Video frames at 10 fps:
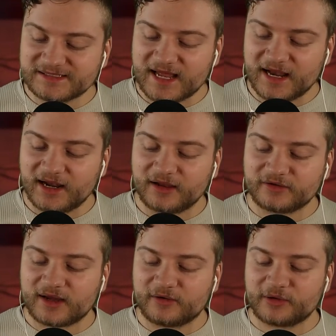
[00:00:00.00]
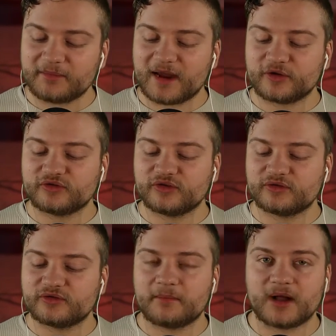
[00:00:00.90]
Tell-down
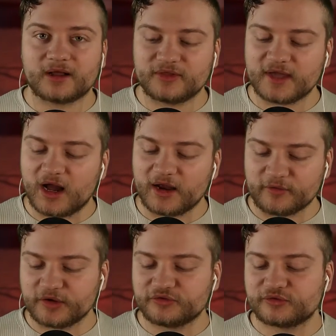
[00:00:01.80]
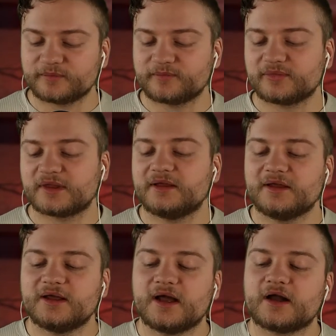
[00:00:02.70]
marriages among the Irish.
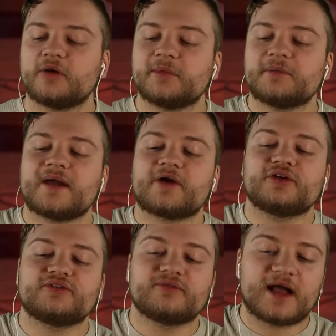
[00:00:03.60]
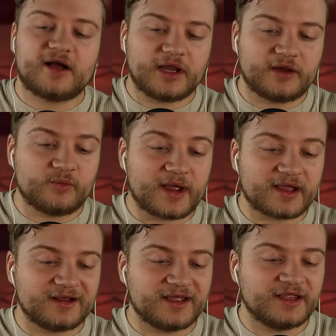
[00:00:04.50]
A common marriage vow in
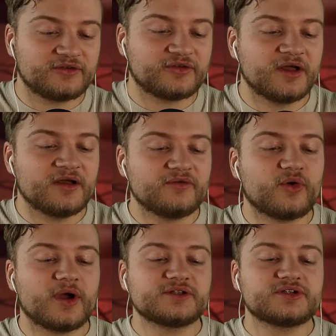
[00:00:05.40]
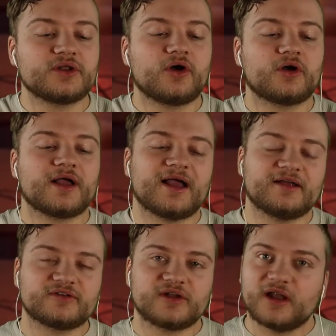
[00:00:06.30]
Wicca is for as long
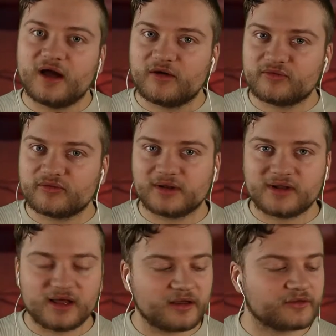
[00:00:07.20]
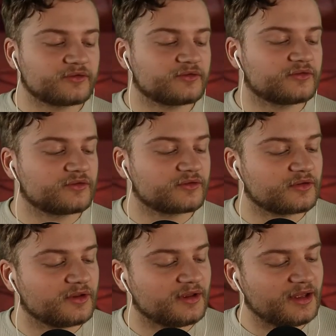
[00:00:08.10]
as love lasts,
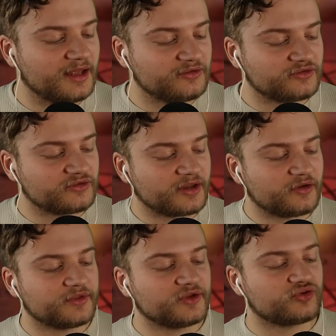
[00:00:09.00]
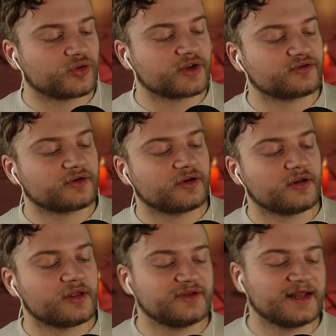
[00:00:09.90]
instead of the
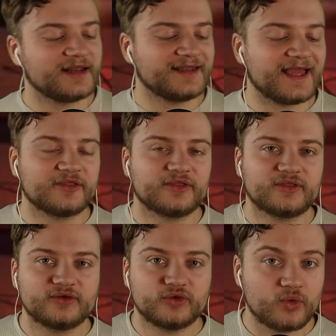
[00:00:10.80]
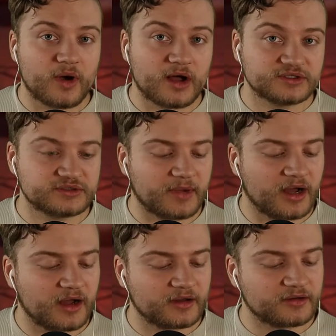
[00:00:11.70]
traditional till death do us
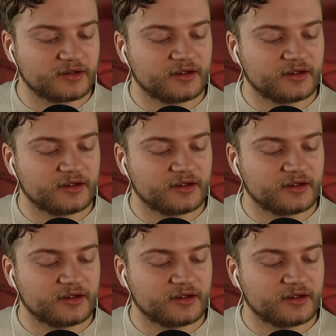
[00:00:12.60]
part.